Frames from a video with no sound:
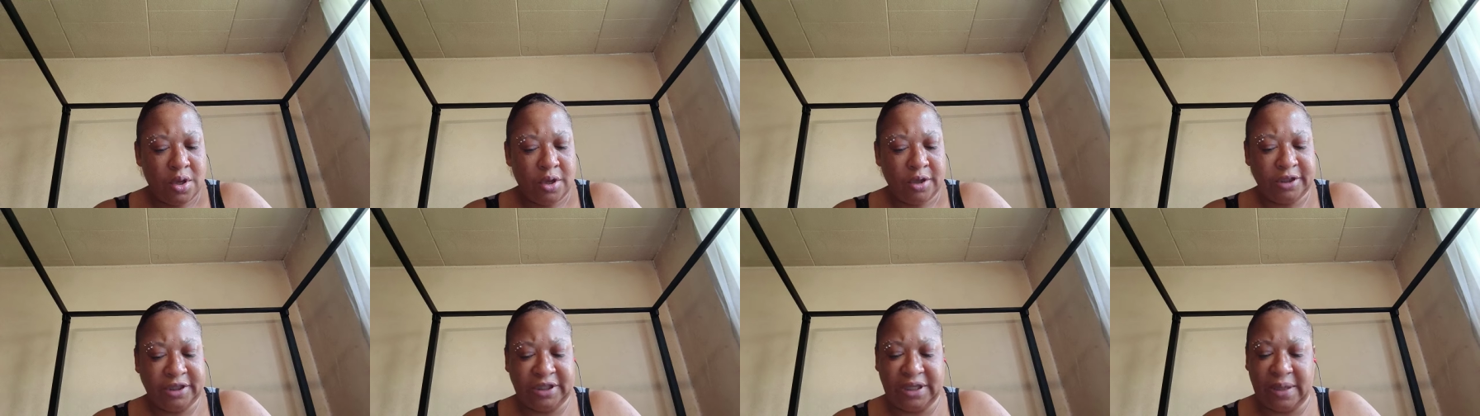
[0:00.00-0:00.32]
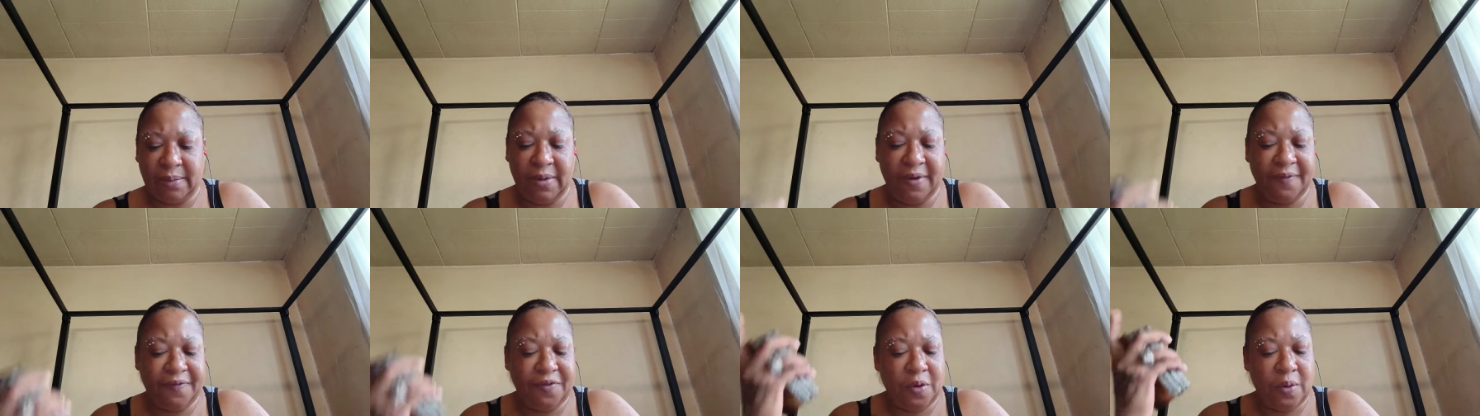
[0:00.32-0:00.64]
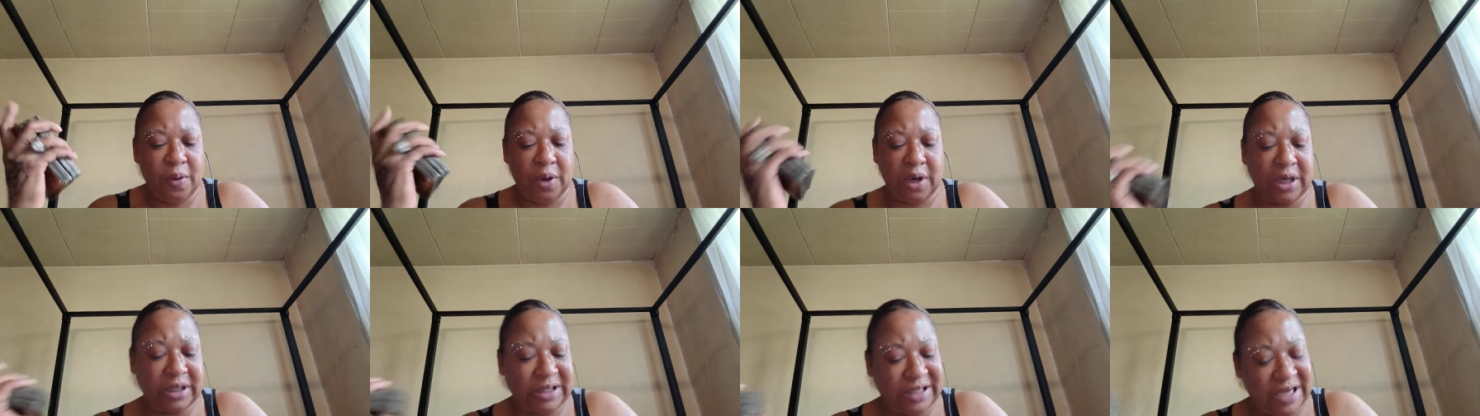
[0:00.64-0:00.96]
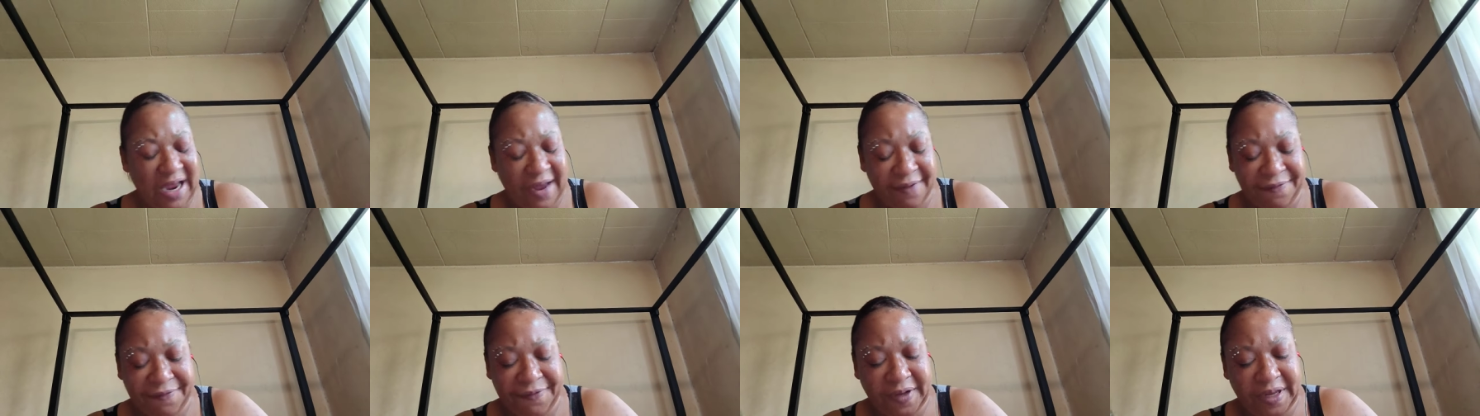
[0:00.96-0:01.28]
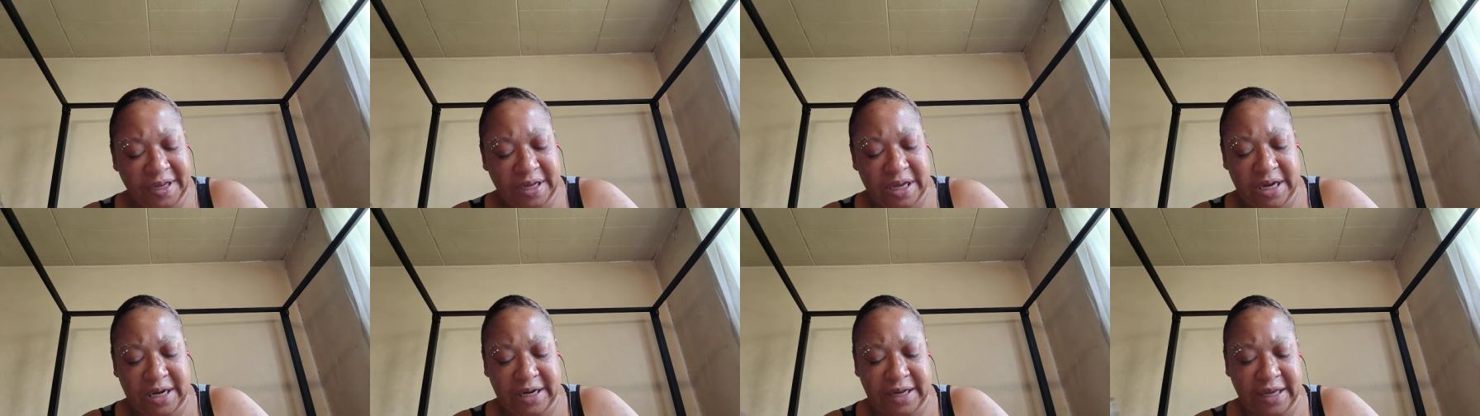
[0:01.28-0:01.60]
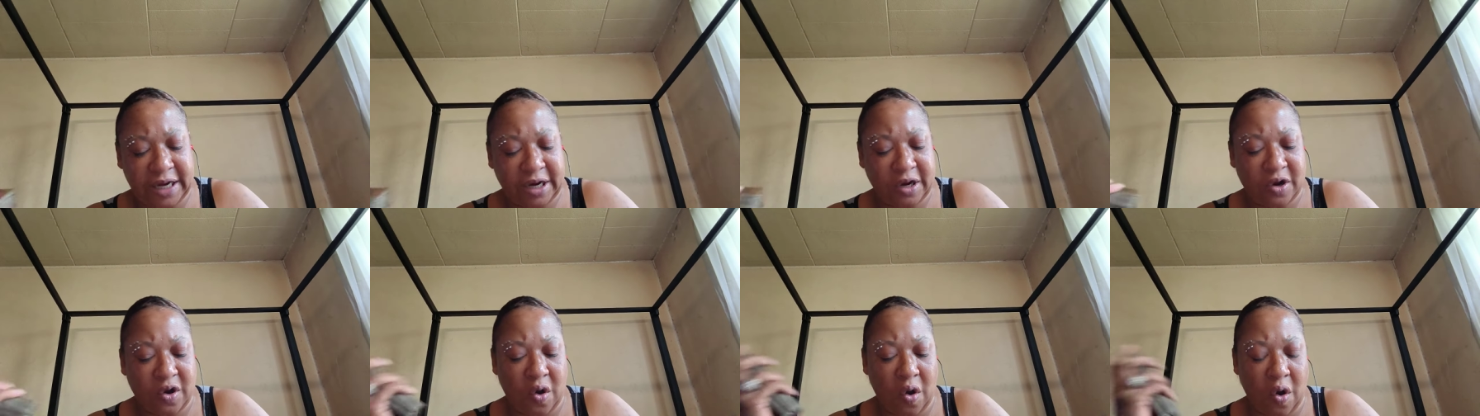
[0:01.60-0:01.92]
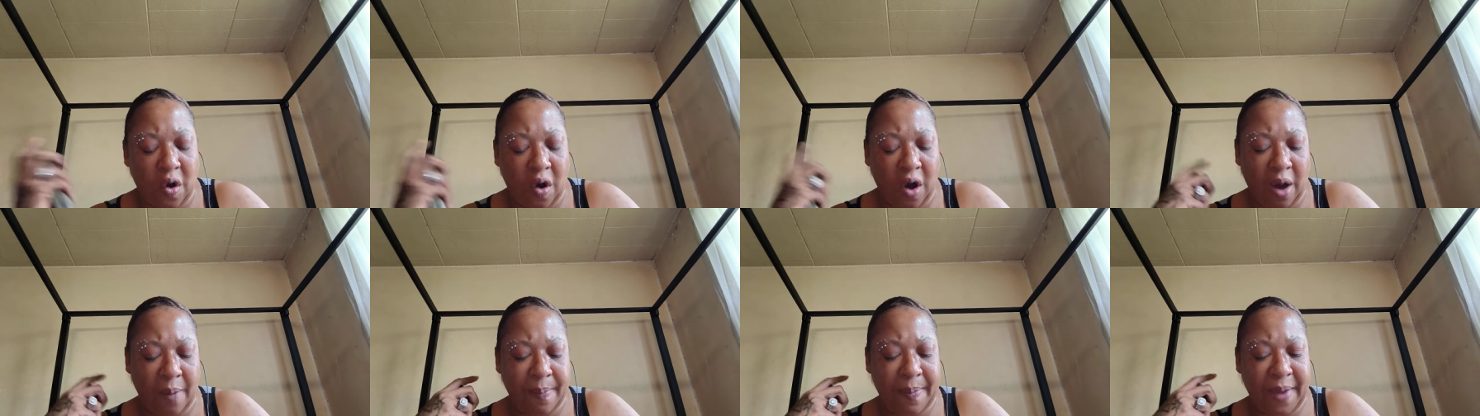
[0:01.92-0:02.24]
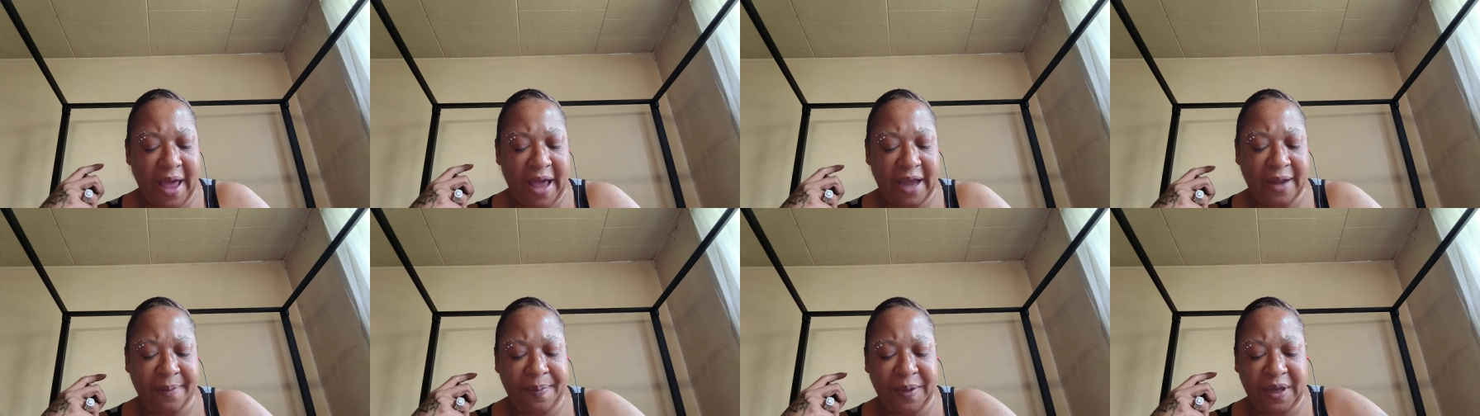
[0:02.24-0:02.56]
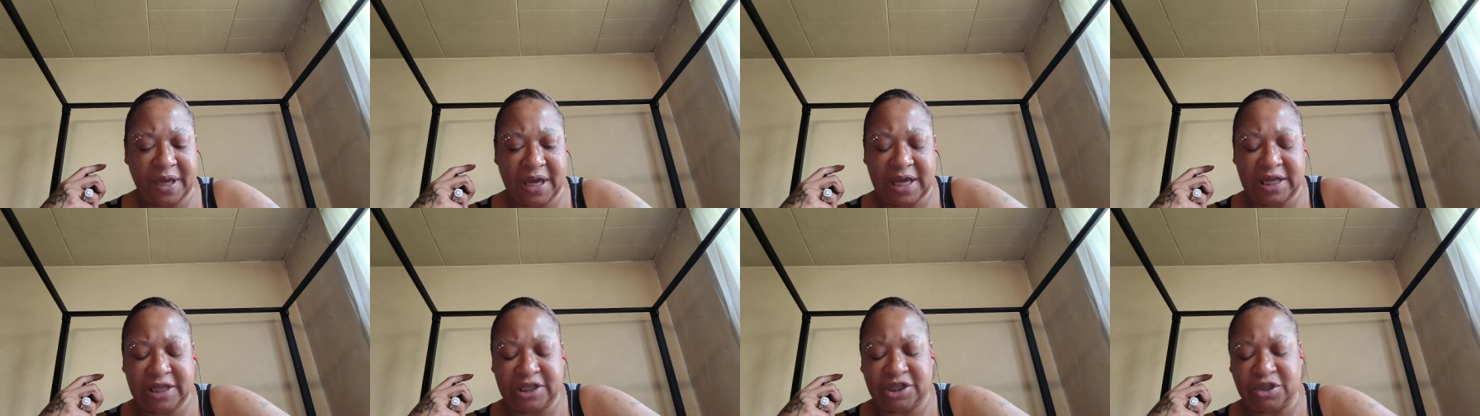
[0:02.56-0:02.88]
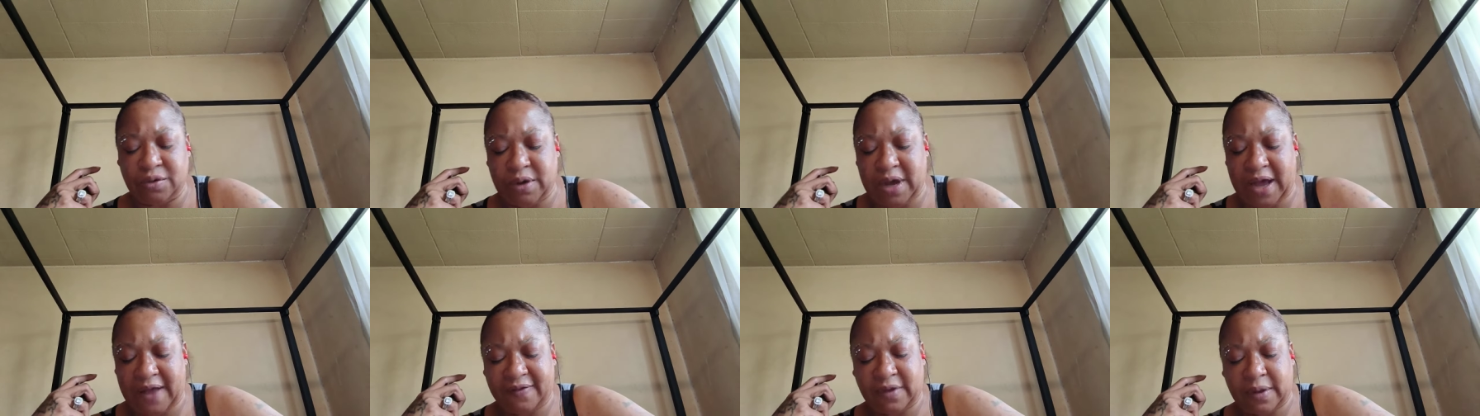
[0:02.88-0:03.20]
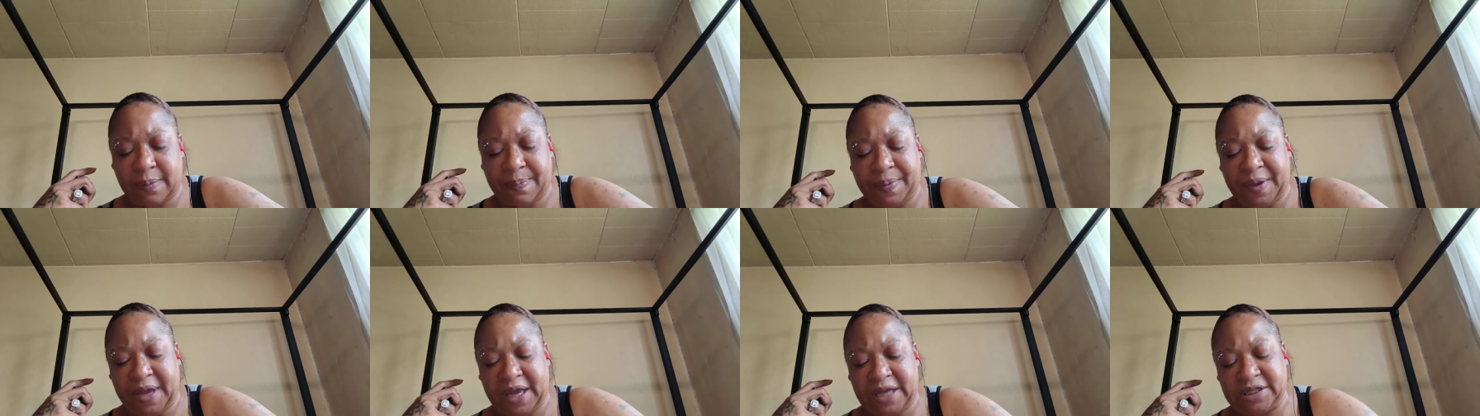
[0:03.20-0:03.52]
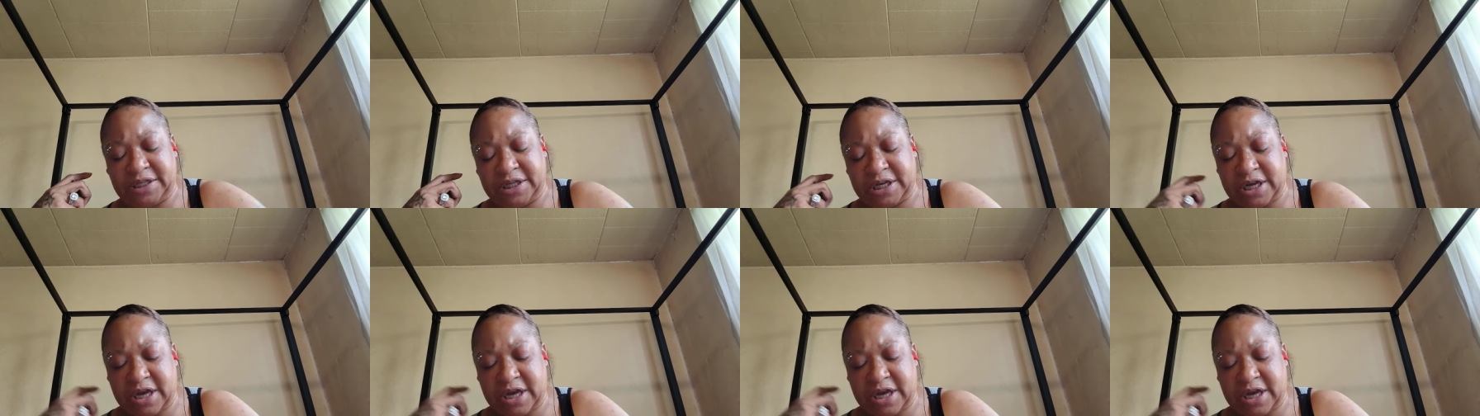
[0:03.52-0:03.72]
Some of you are definitely going to get a call back because you have the Page of